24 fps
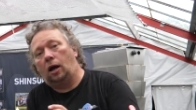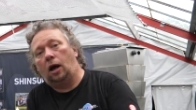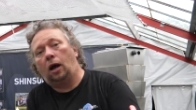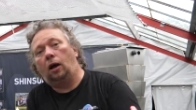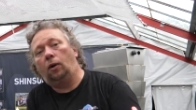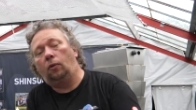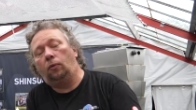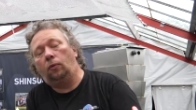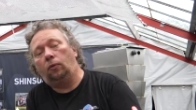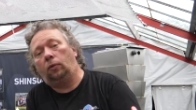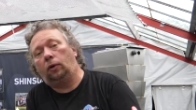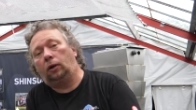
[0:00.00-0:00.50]

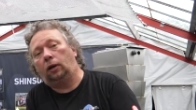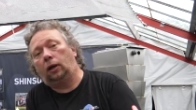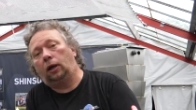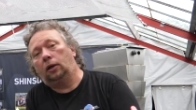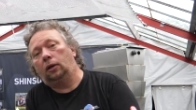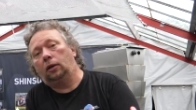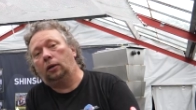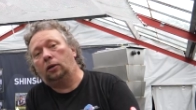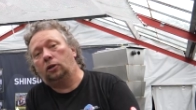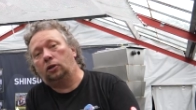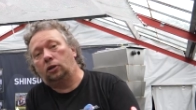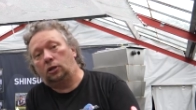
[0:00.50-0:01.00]
I
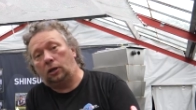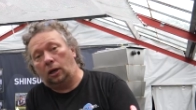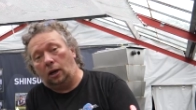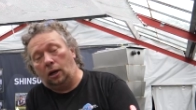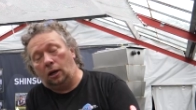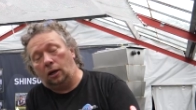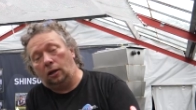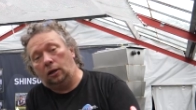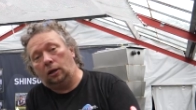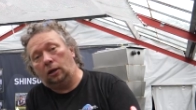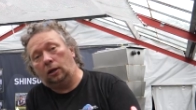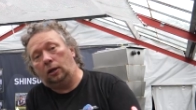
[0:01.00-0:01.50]
can
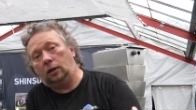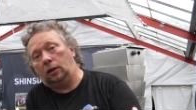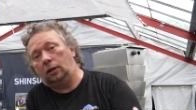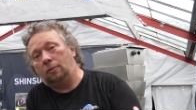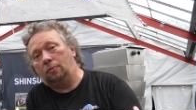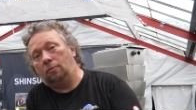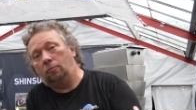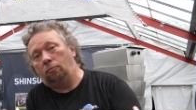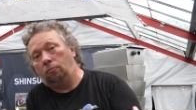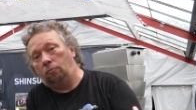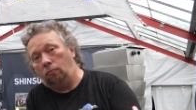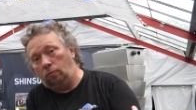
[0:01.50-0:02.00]
share the
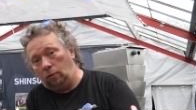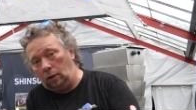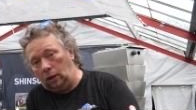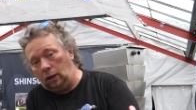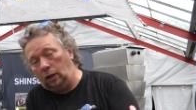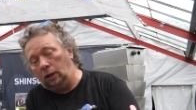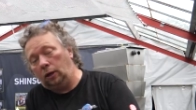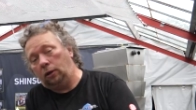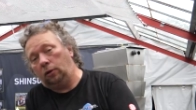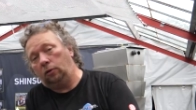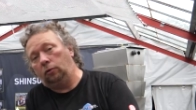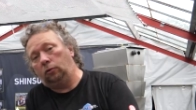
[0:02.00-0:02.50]

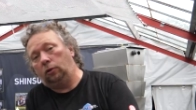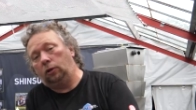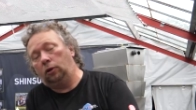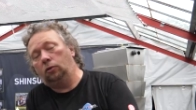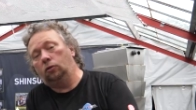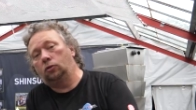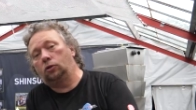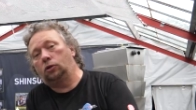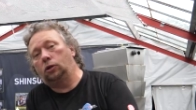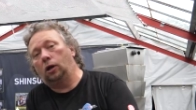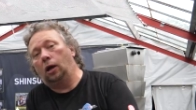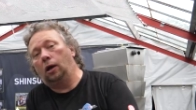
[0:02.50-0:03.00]
really good
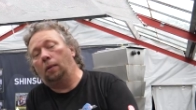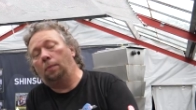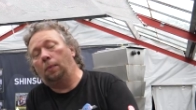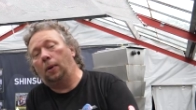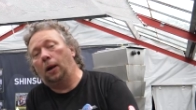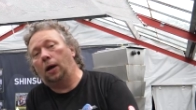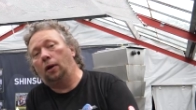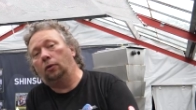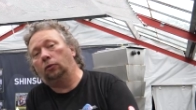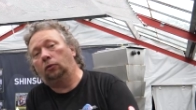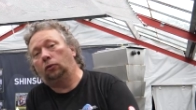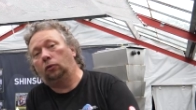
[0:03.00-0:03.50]
news
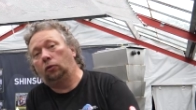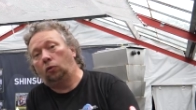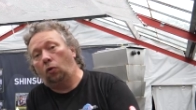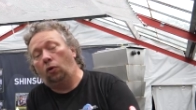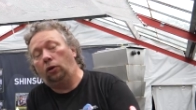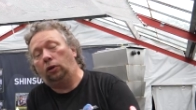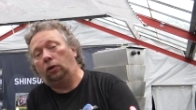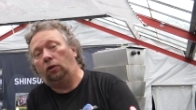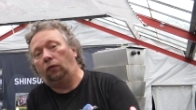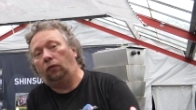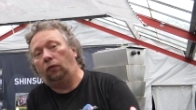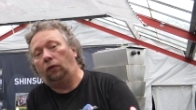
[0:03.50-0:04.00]
about
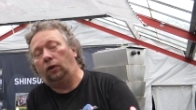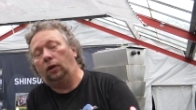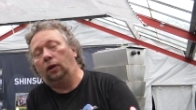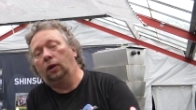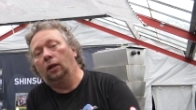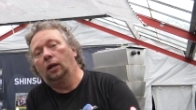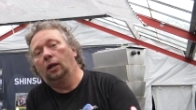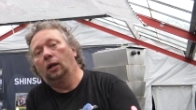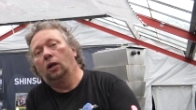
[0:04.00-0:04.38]
Koi TV.